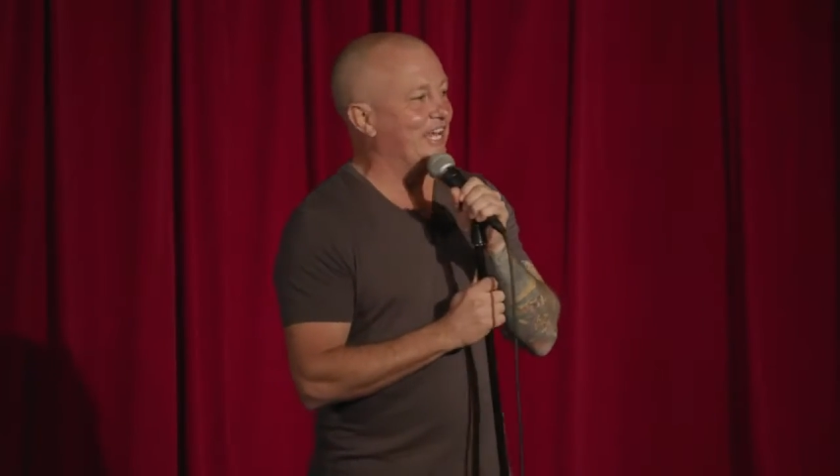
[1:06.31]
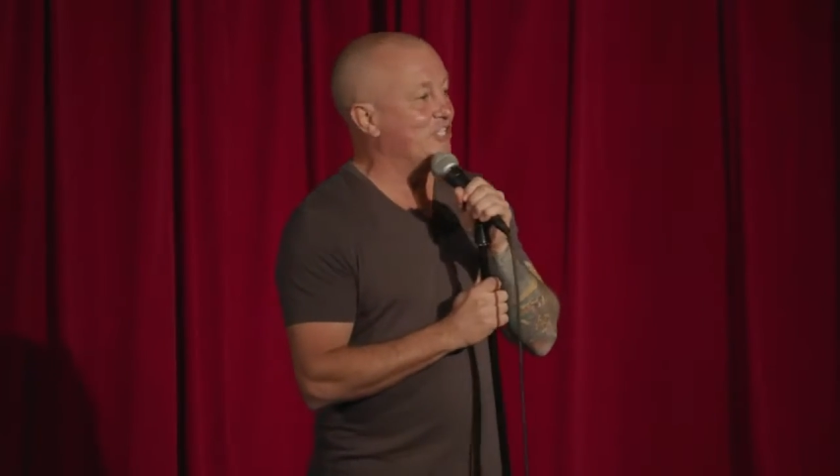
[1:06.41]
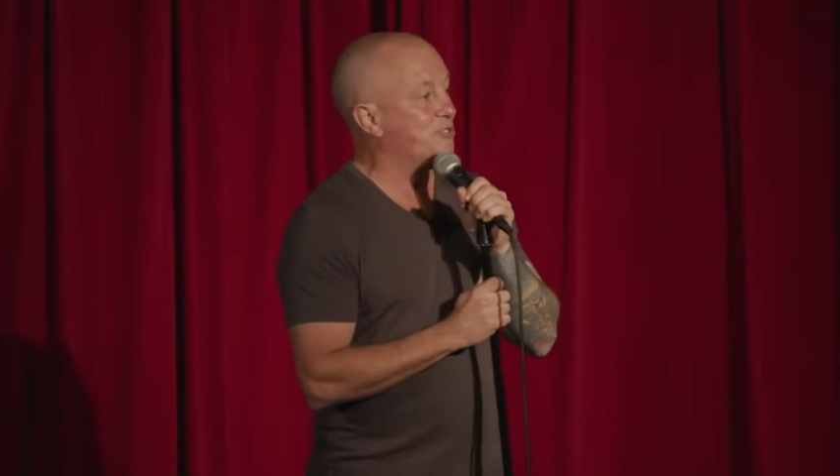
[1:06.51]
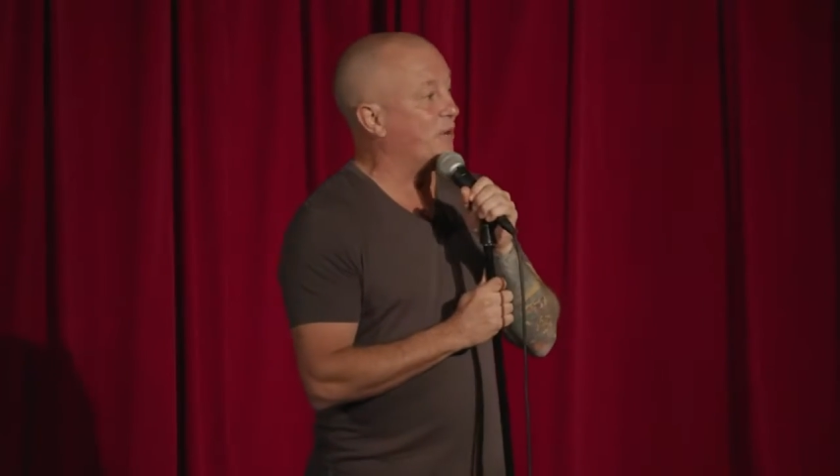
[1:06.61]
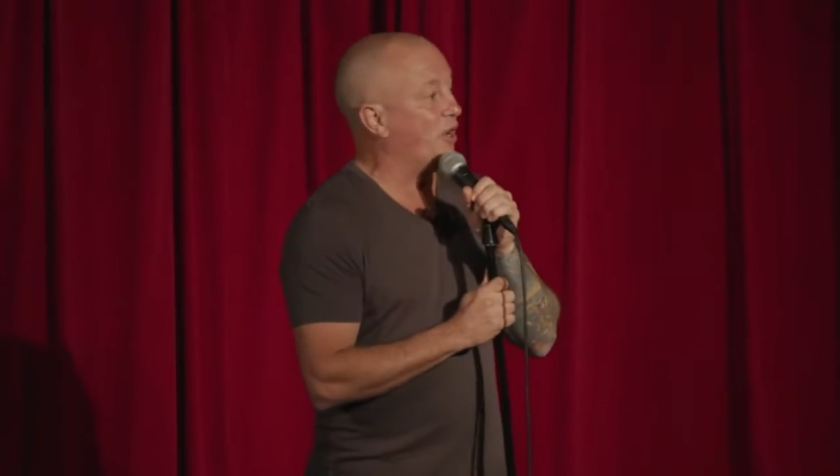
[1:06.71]

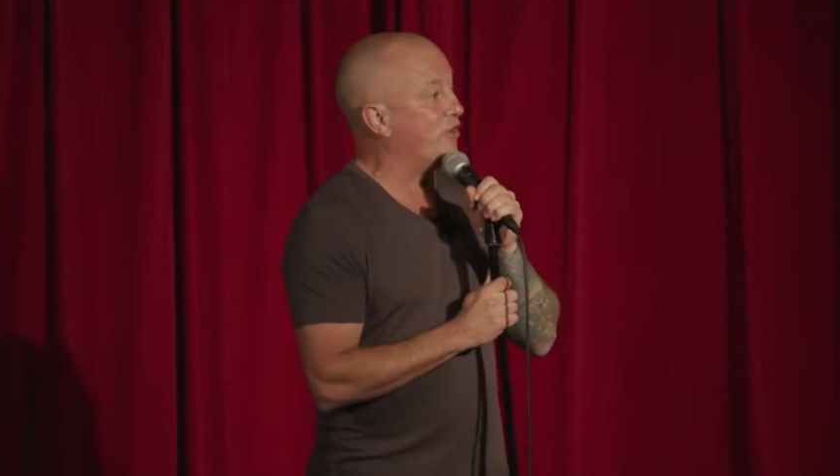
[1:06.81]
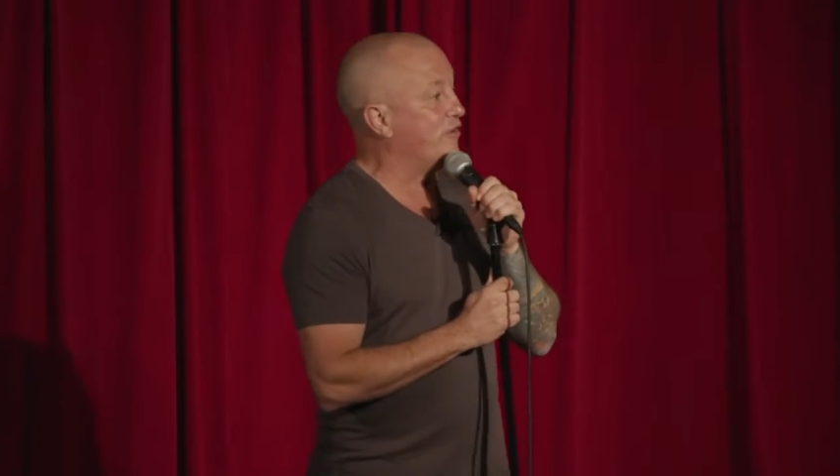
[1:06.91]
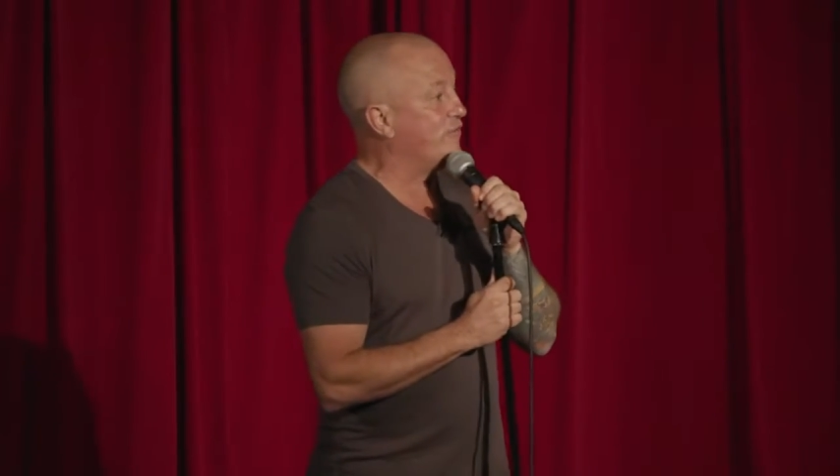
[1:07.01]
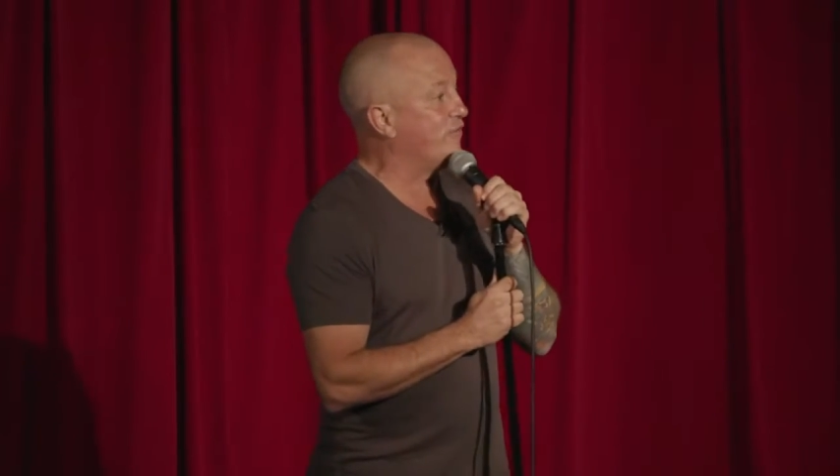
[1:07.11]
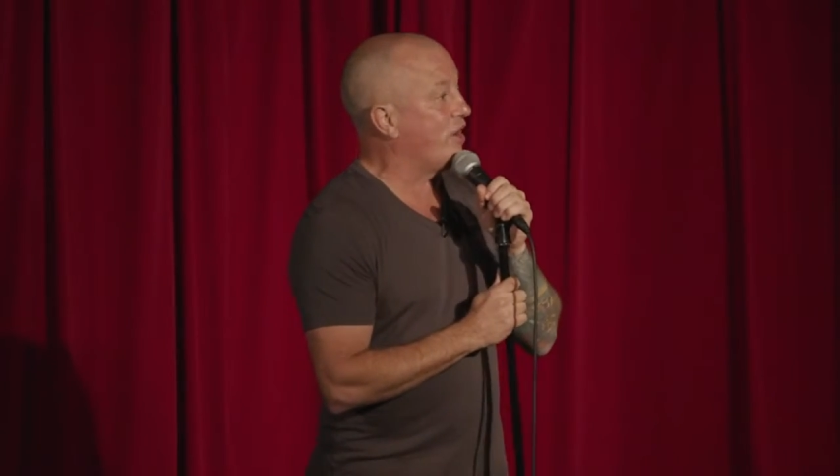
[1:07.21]
hadn't
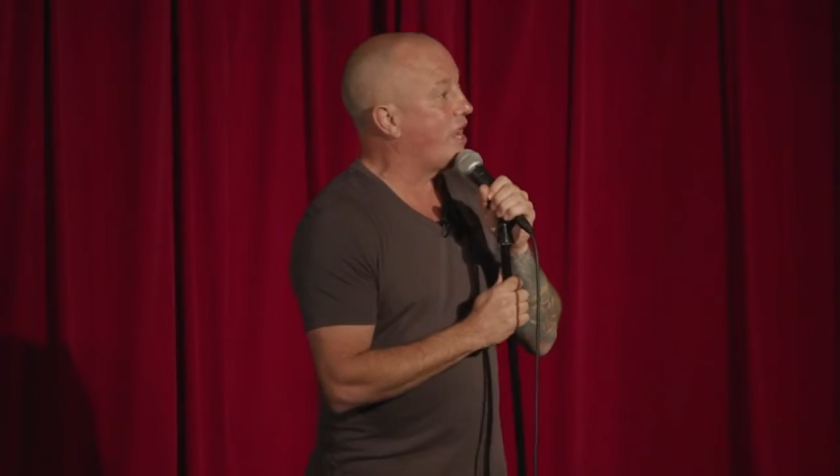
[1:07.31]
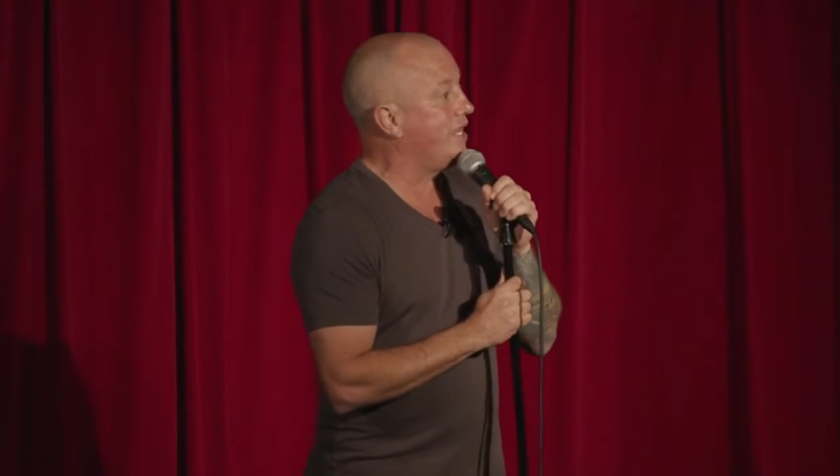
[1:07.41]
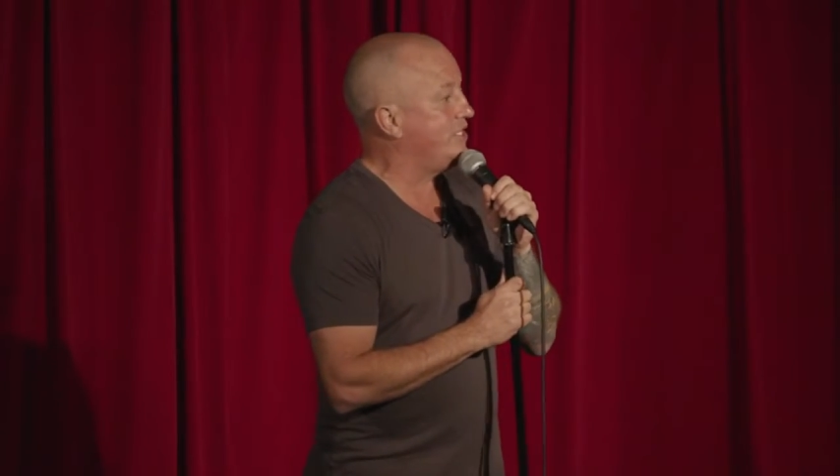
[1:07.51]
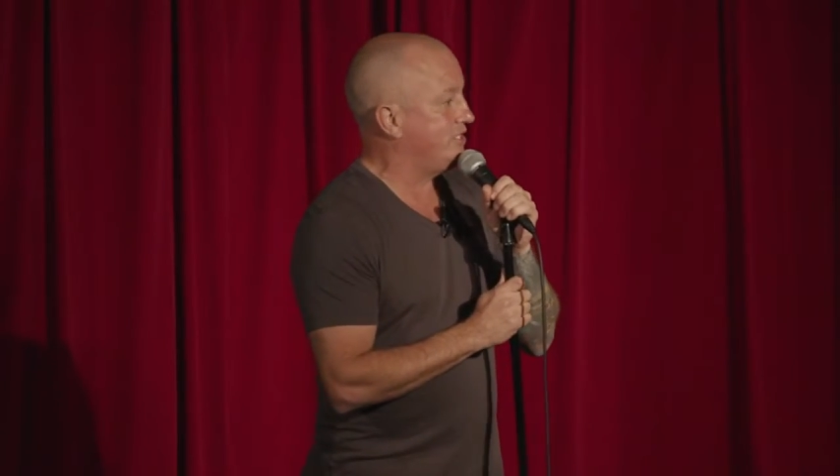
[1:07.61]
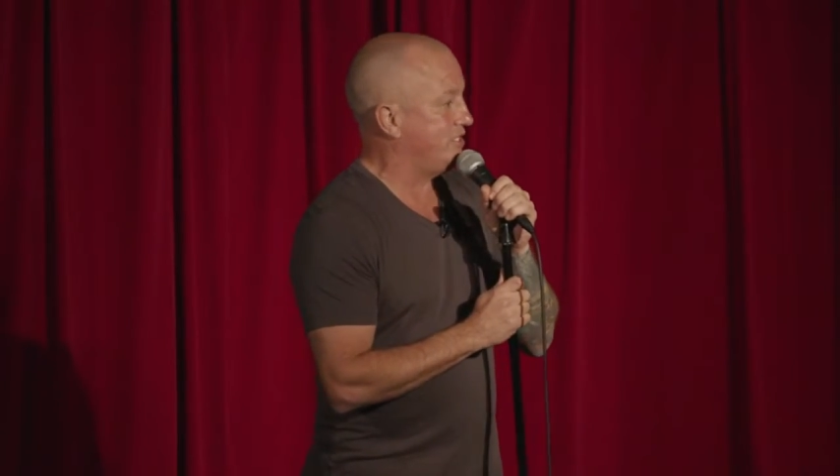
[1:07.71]
spoken for
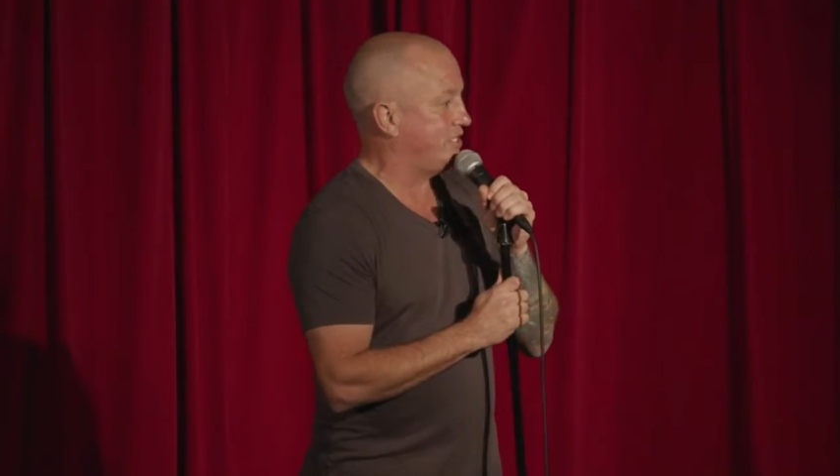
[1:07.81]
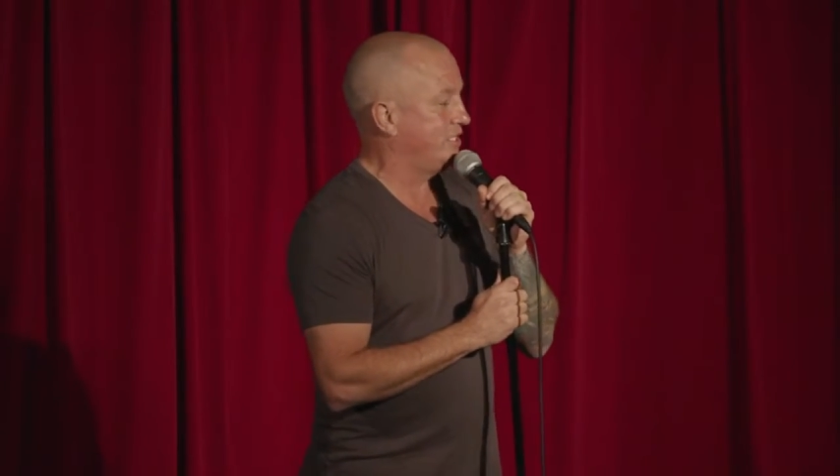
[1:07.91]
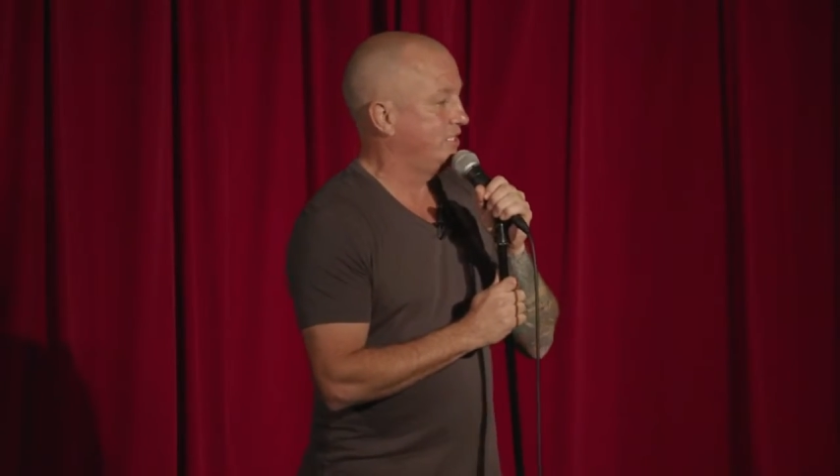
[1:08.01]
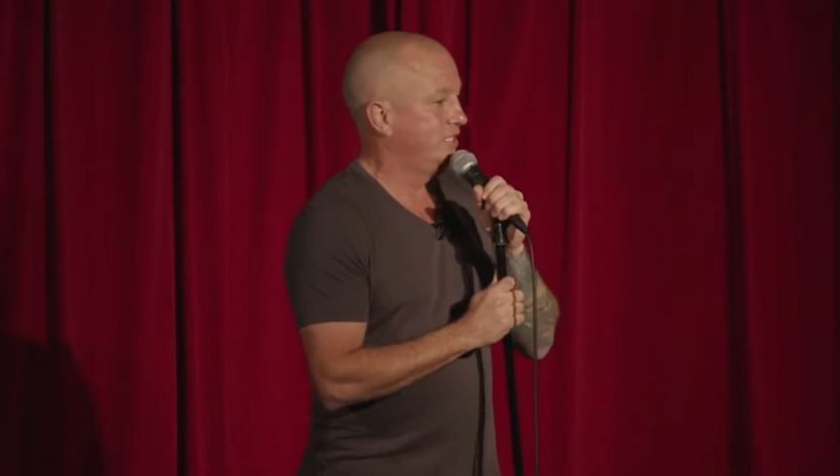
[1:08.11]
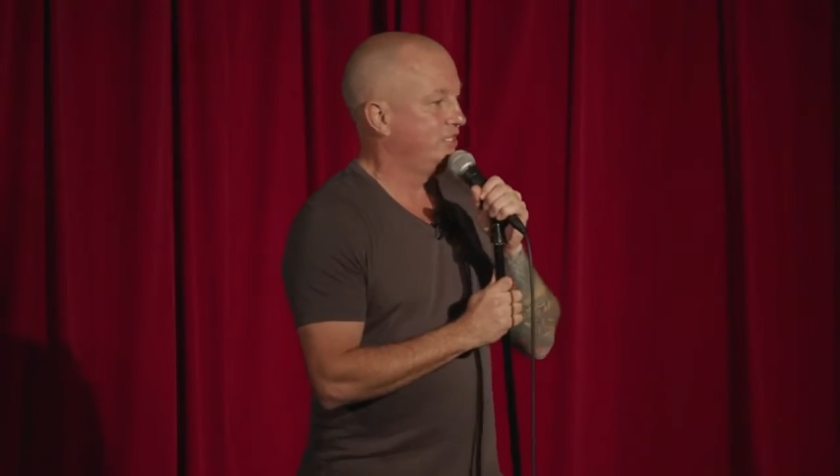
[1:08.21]
ages.